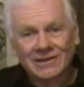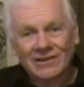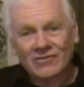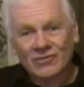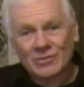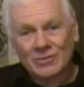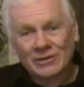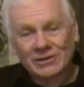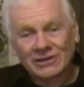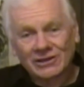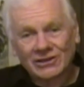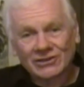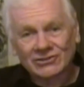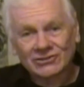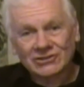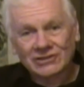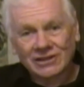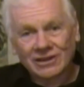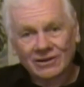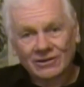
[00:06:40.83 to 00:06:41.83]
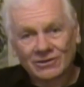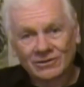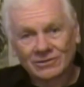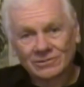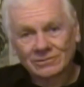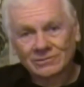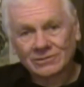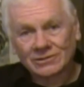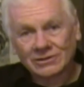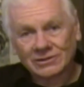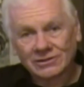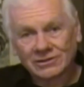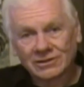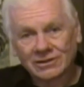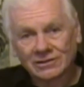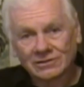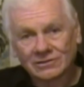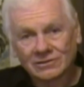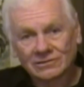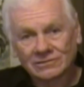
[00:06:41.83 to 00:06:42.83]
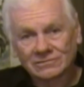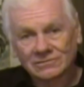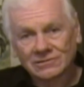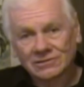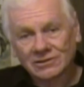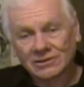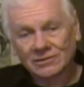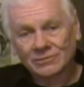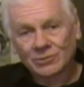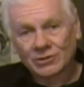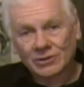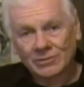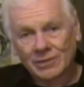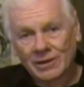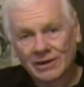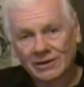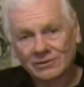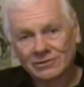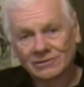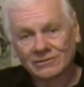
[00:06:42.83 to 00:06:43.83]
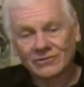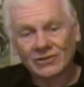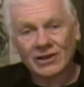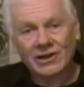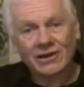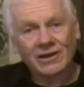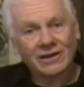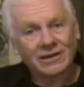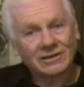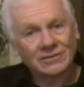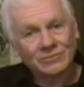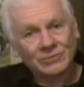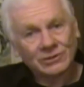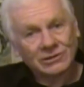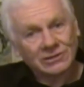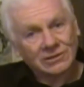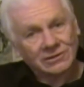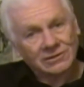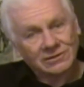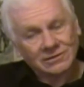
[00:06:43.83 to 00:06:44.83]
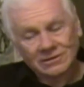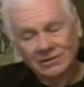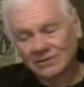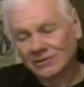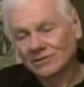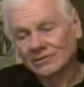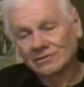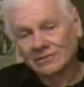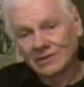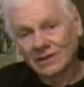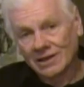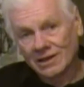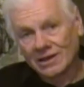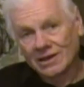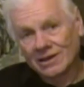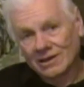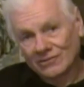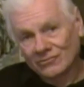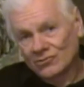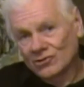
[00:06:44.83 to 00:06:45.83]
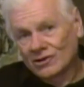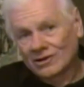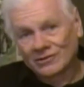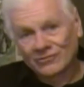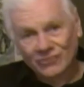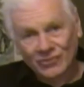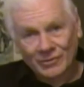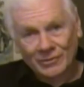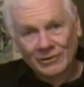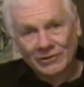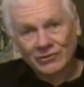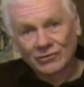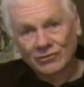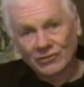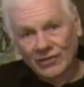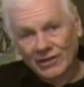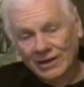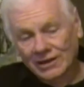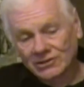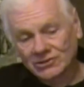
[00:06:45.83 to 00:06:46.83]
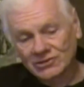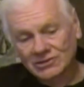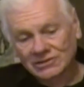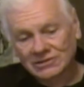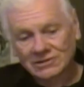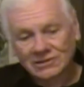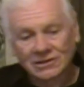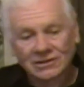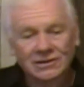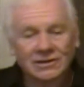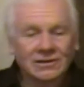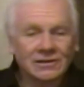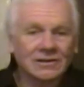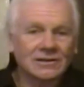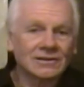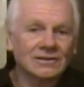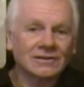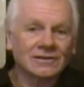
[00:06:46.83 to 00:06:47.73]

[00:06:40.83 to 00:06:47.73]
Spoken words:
Everybody else stay home and don't put a bag over your head. But, you know, if you aren't familiar with that, just look,